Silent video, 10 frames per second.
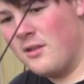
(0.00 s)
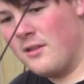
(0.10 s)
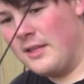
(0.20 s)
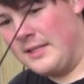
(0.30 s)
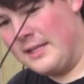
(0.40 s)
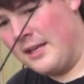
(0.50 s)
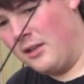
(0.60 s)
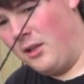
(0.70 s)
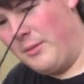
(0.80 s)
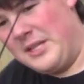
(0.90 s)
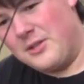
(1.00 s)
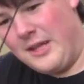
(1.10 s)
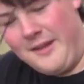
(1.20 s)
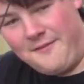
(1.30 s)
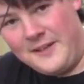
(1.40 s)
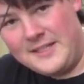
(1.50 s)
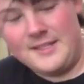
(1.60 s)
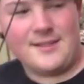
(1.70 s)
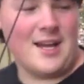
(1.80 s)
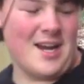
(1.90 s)
this thing a little bit so that it fits
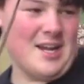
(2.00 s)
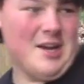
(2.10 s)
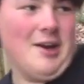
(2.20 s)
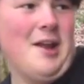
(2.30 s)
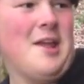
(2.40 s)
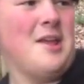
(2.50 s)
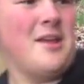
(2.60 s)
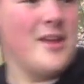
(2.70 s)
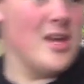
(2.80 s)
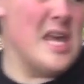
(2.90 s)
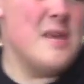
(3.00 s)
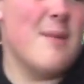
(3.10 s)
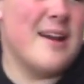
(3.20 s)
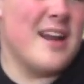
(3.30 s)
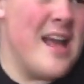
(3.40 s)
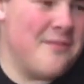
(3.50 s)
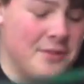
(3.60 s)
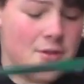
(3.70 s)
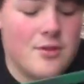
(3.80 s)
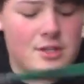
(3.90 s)
inside here. You might not have
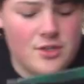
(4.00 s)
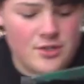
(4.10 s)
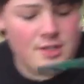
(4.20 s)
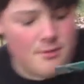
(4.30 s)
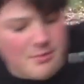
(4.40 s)
to do this on some